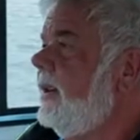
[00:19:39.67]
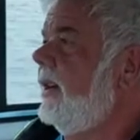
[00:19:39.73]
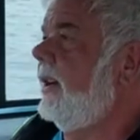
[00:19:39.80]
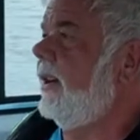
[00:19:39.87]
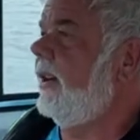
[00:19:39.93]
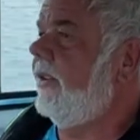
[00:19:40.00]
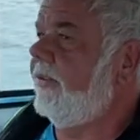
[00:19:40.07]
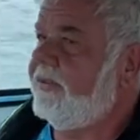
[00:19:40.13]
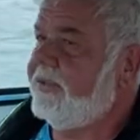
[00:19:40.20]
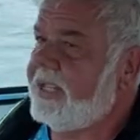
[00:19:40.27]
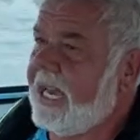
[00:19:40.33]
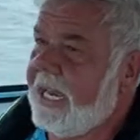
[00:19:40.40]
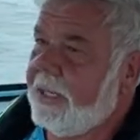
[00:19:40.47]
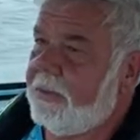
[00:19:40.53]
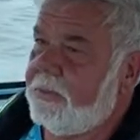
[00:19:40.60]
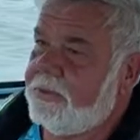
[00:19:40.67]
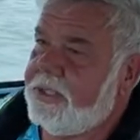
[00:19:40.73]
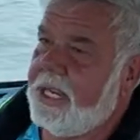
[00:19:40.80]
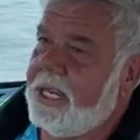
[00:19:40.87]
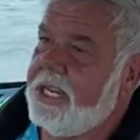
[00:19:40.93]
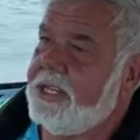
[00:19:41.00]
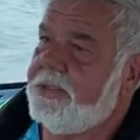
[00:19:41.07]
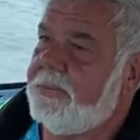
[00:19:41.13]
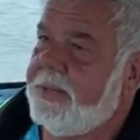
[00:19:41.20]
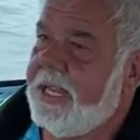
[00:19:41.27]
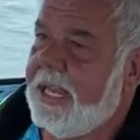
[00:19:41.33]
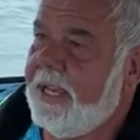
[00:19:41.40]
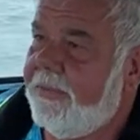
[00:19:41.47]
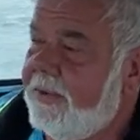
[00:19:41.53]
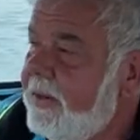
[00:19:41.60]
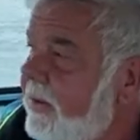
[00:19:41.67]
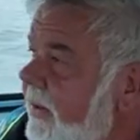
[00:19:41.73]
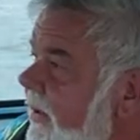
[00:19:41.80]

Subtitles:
of tidal change we have here,